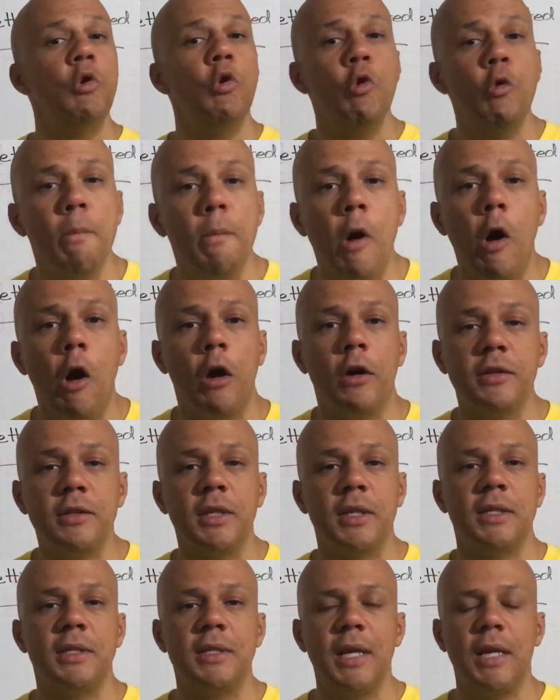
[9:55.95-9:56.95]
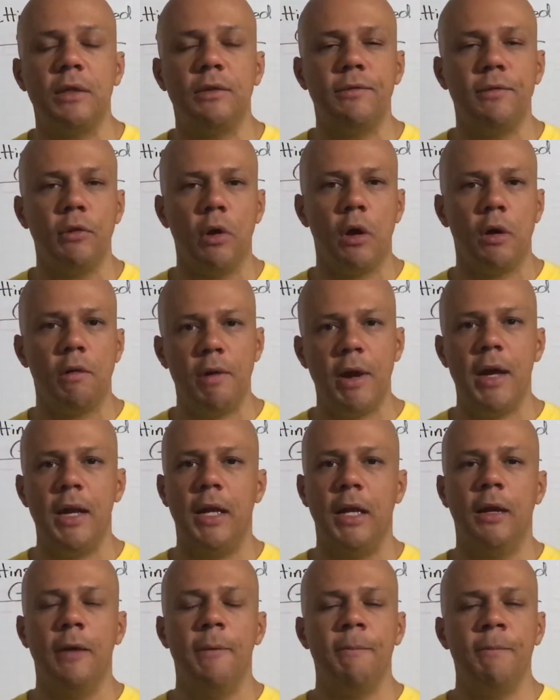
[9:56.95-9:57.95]
who are successful
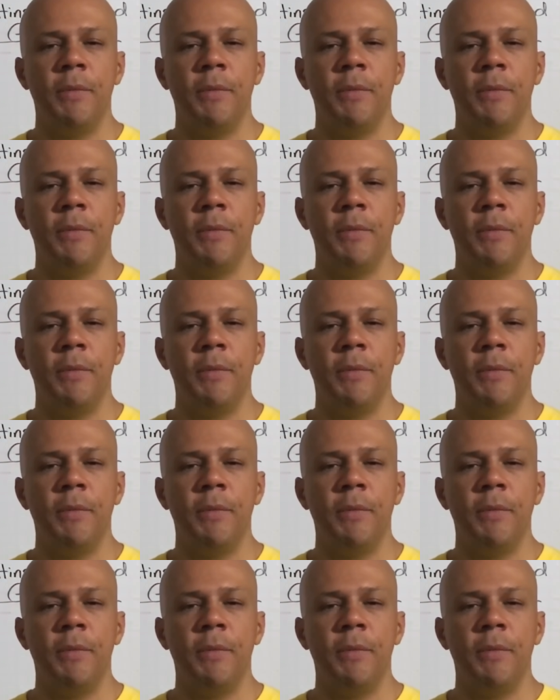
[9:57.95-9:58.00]
already.